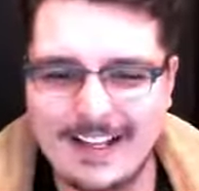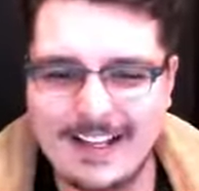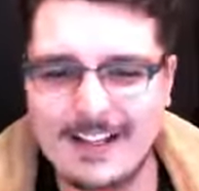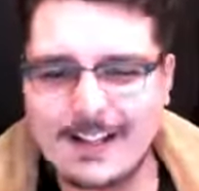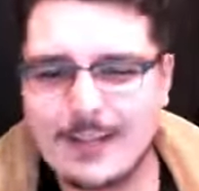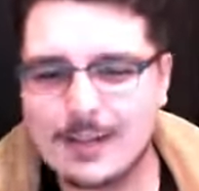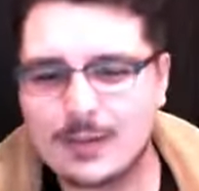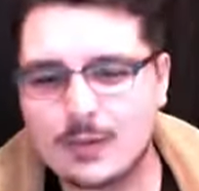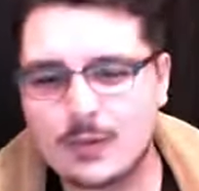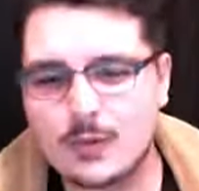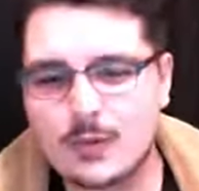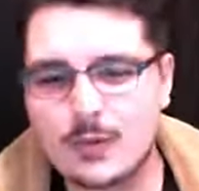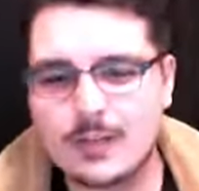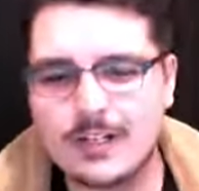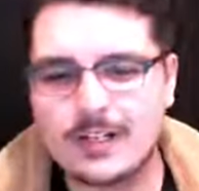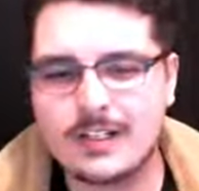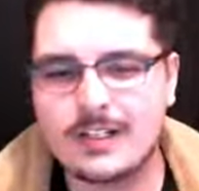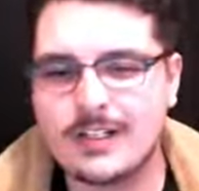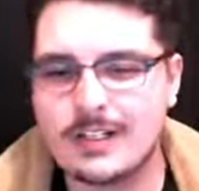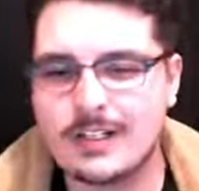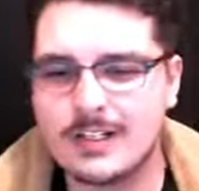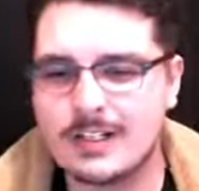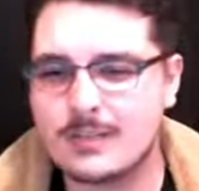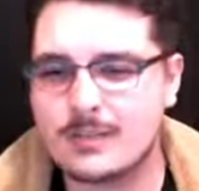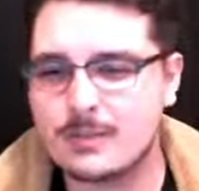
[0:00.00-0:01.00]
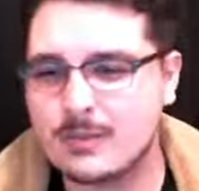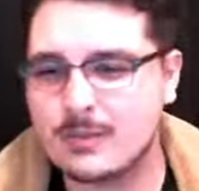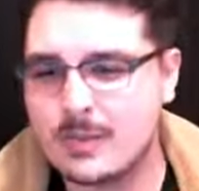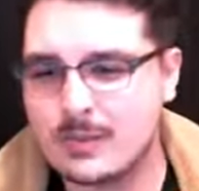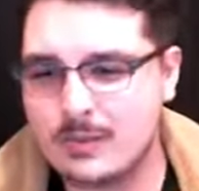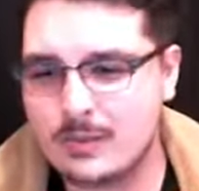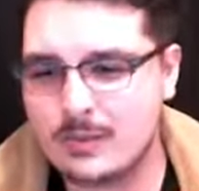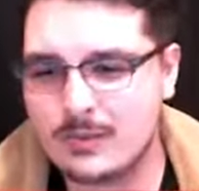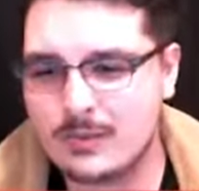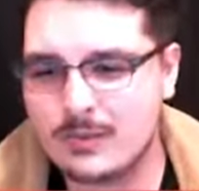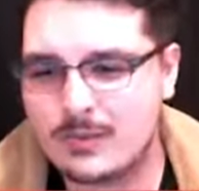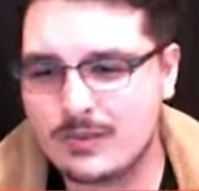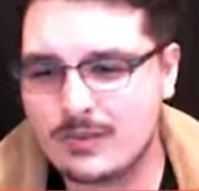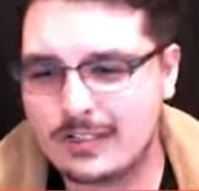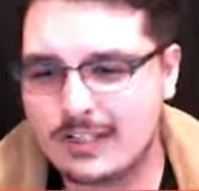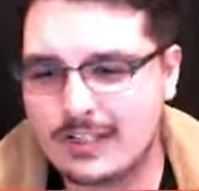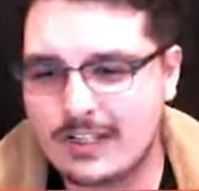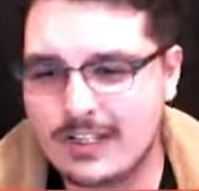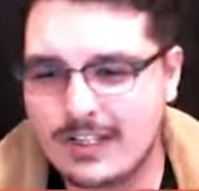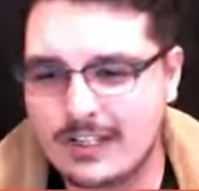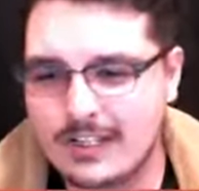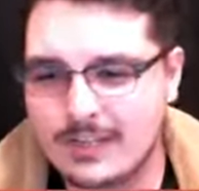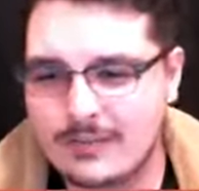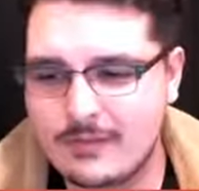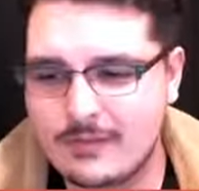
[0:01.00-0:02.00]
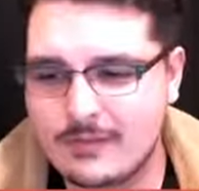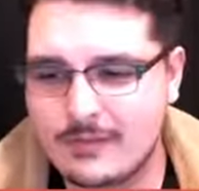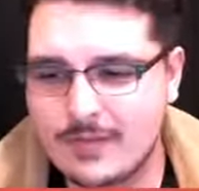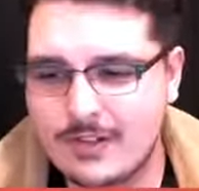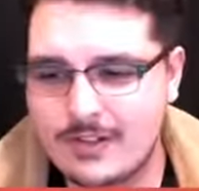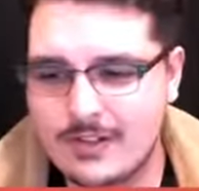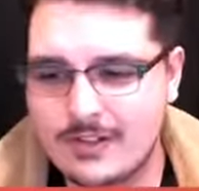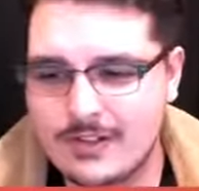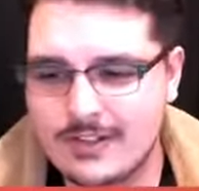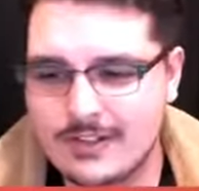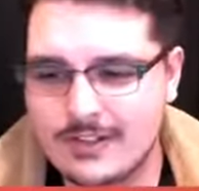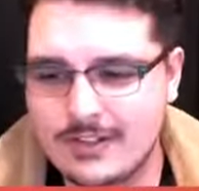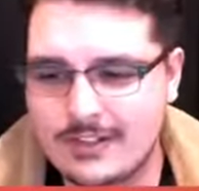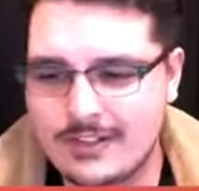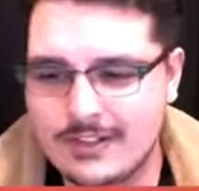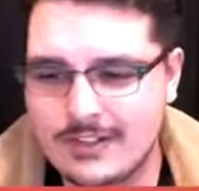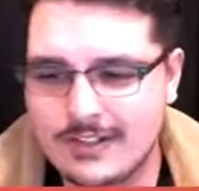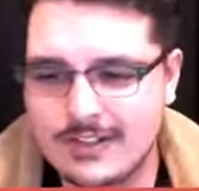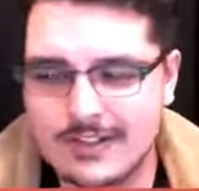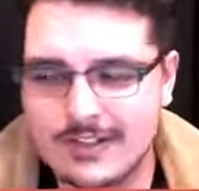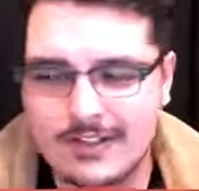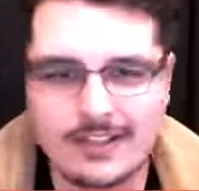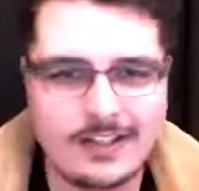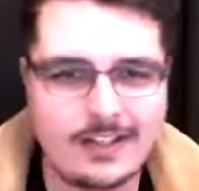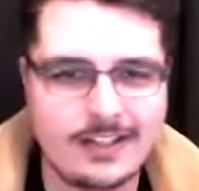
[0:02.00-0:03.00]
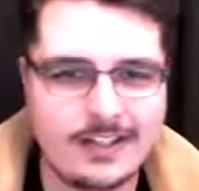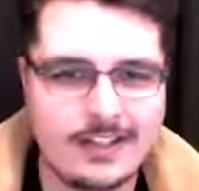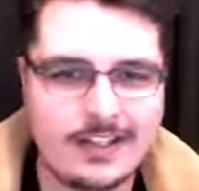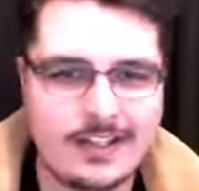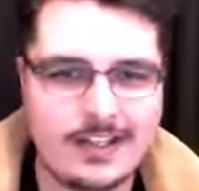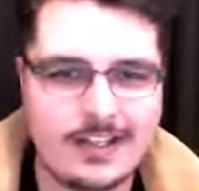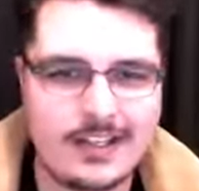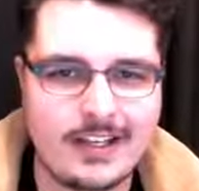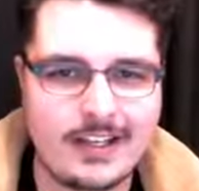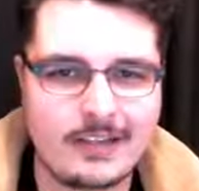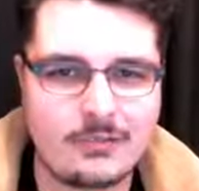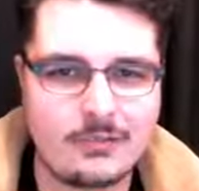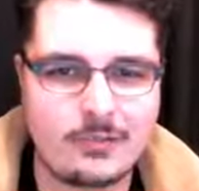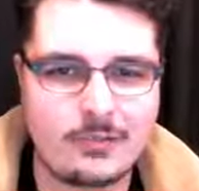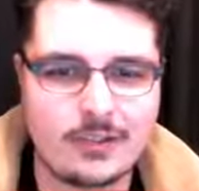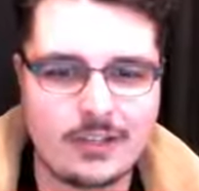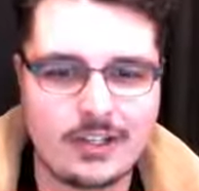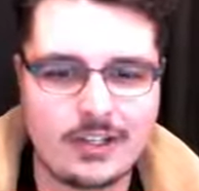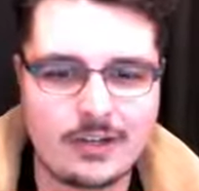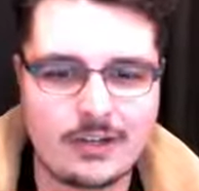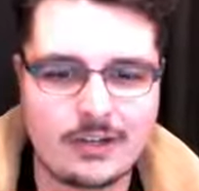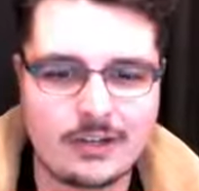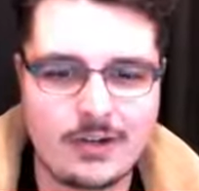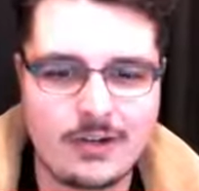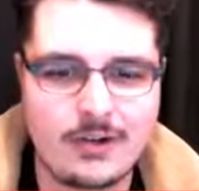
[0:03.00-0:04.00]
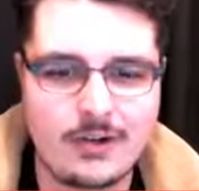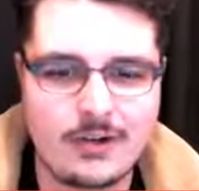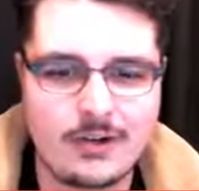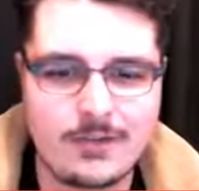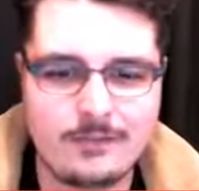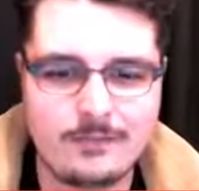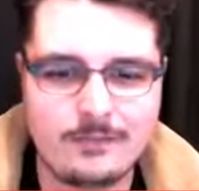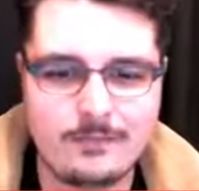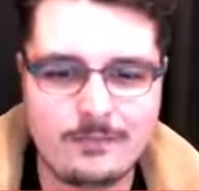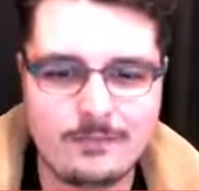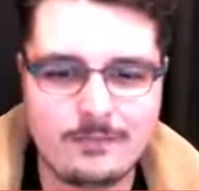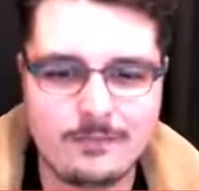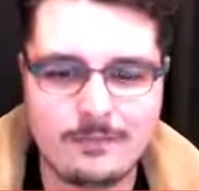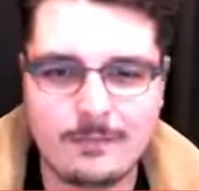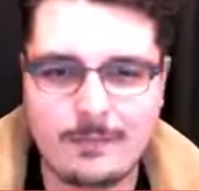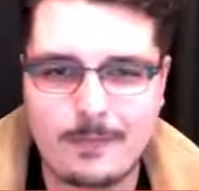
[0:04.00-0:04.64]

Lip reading: So we're going to let some people get in first, and we'll get going.